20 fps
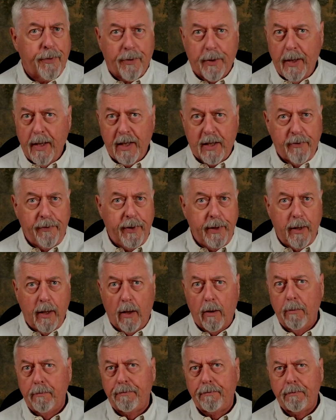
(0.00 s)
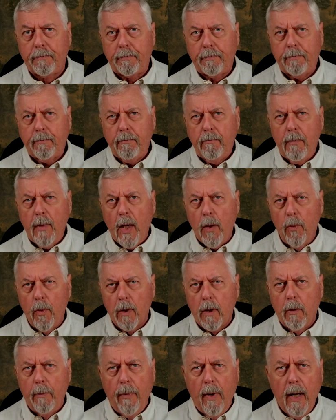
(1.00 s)
The next video, we'll
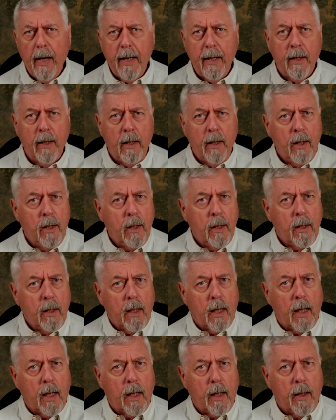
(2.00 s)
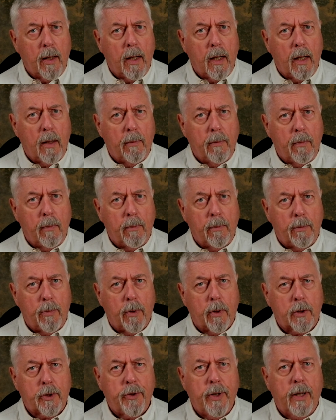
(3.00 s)
combine
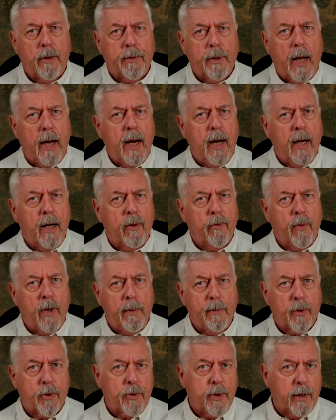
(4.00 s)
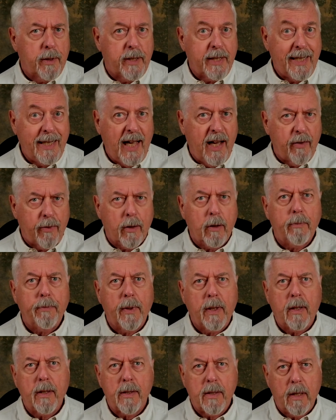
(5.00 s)
brook trout and rainbow trout together
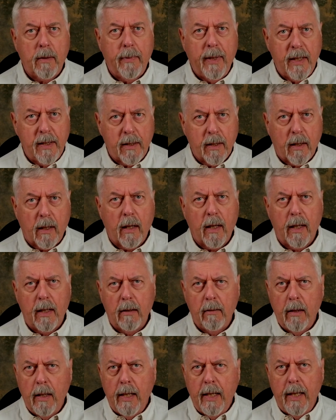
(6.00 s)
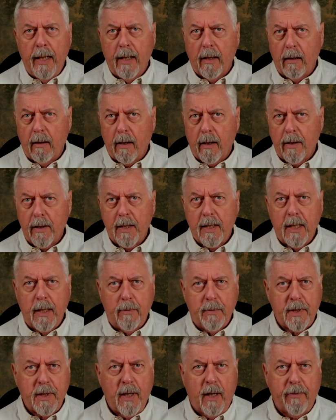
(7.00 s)
because they basically hit a lot of the
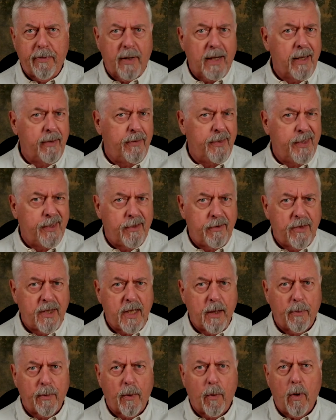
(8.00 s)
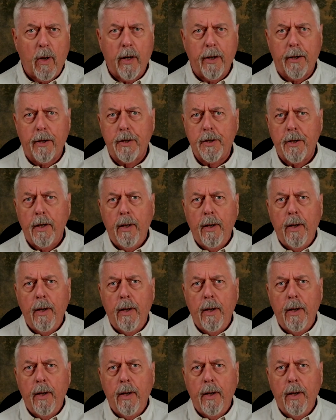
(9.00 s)
same stuff and live in similar waters.